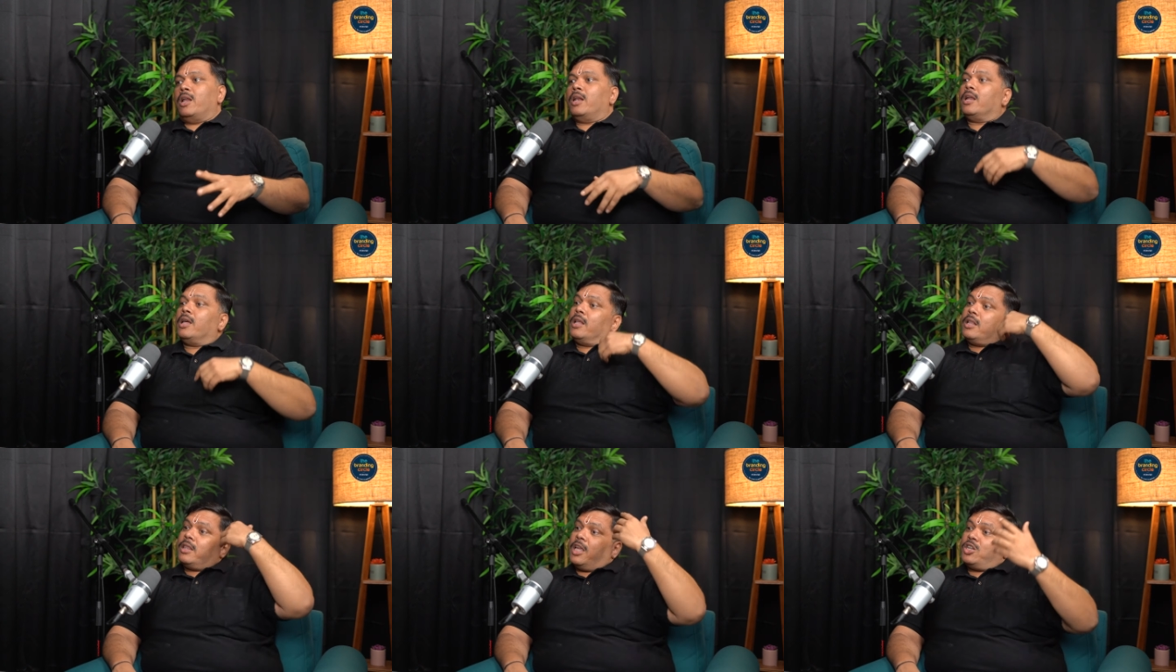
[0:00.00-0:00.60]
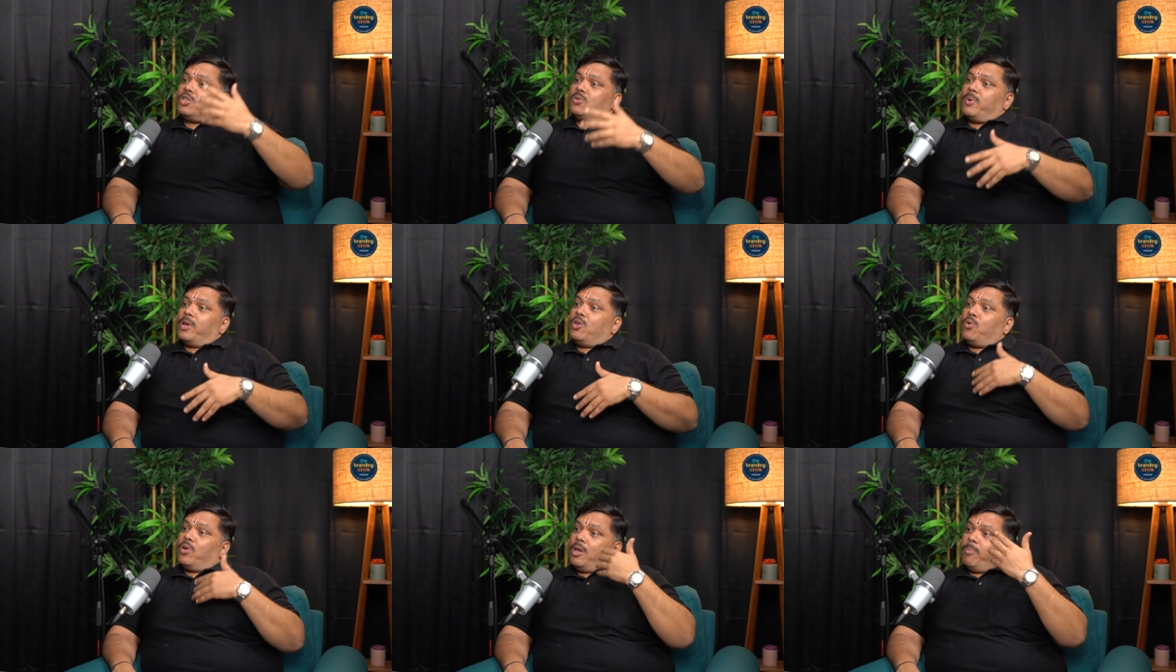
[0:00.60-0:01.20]
and that's why
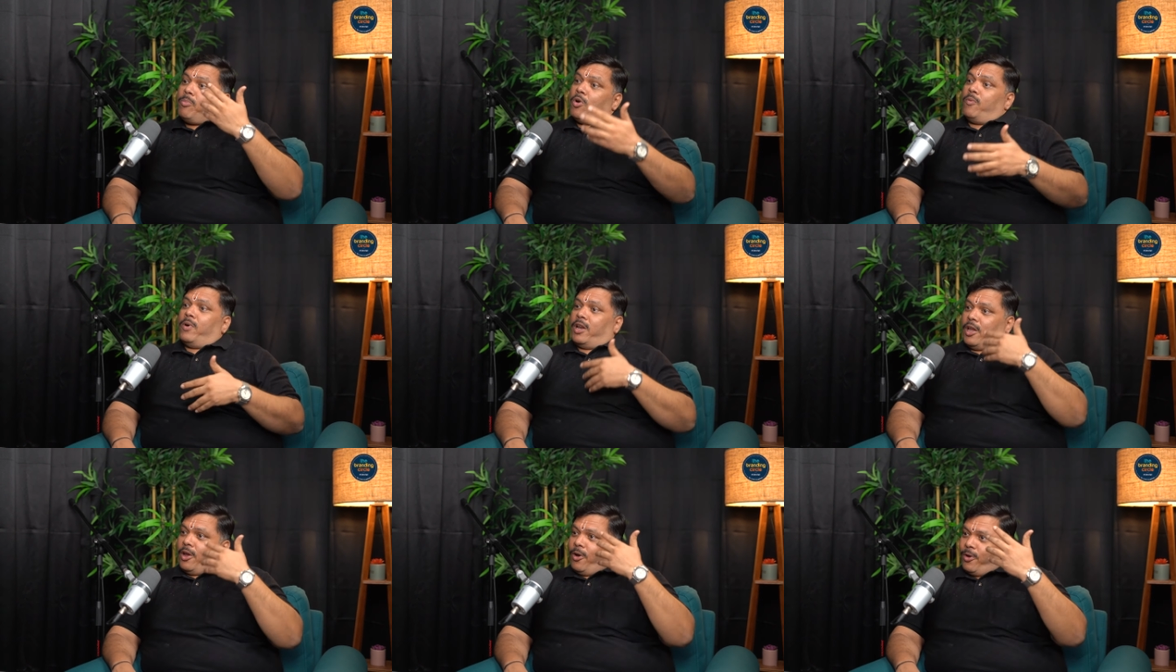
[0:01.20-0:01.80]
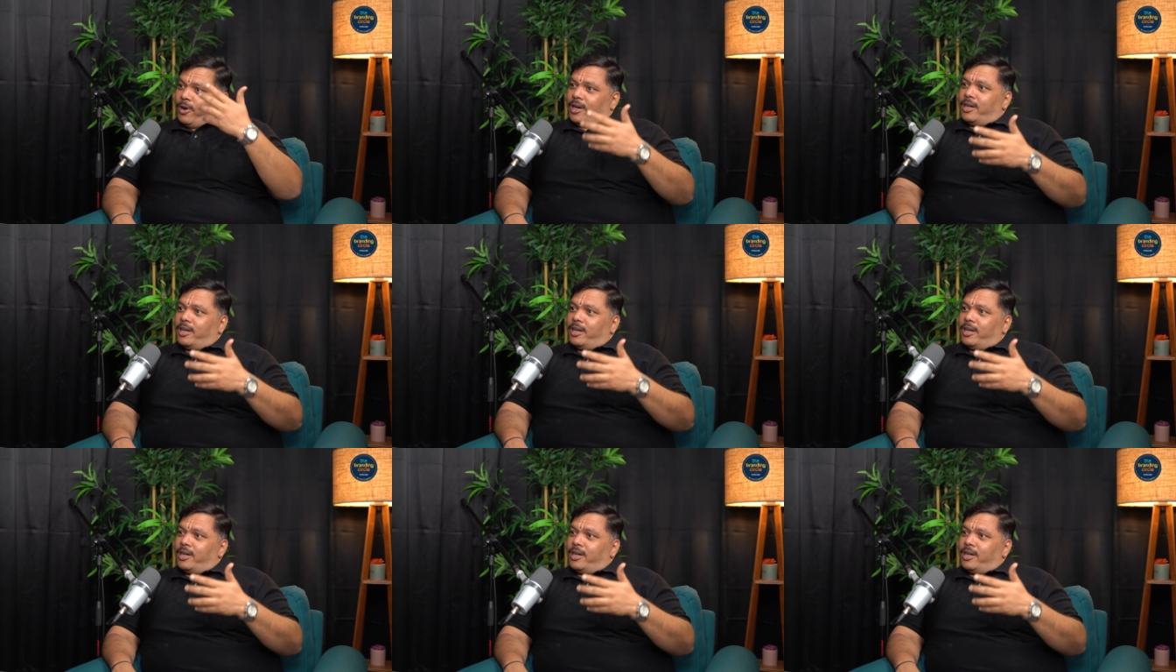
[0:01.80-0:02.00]
you keep on working on